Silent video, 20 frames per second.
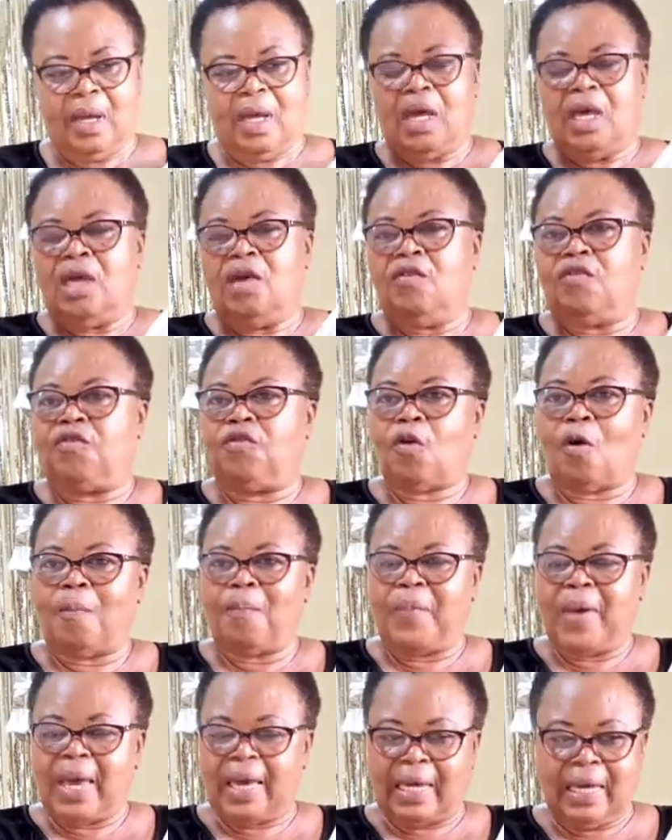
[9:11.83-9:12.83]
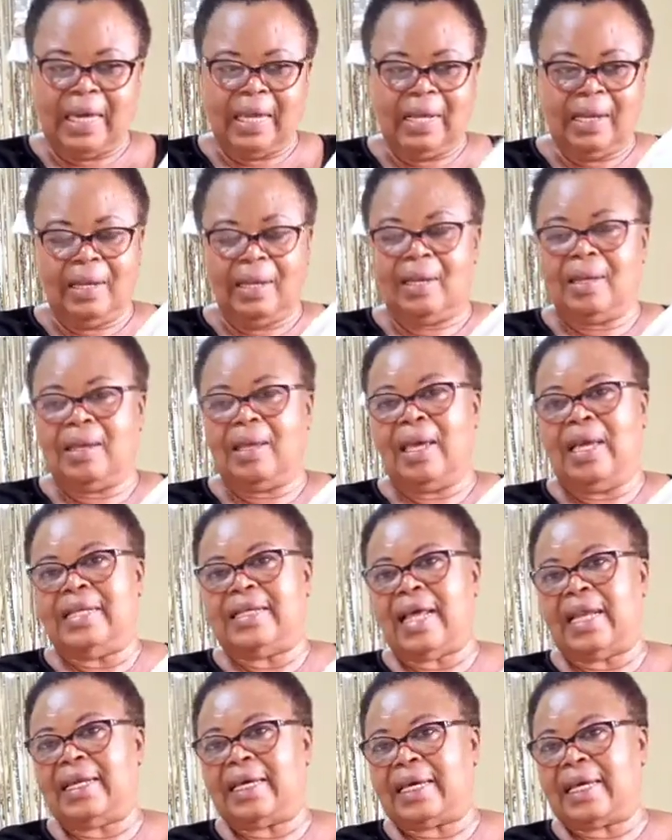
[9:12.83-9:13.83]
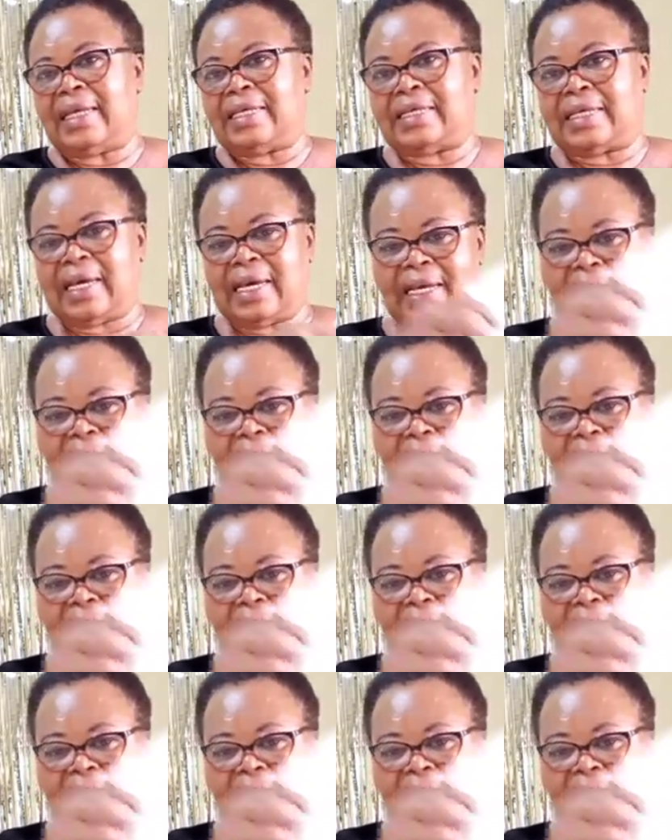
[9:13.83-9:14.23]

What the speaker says: If you're baking a delicate cake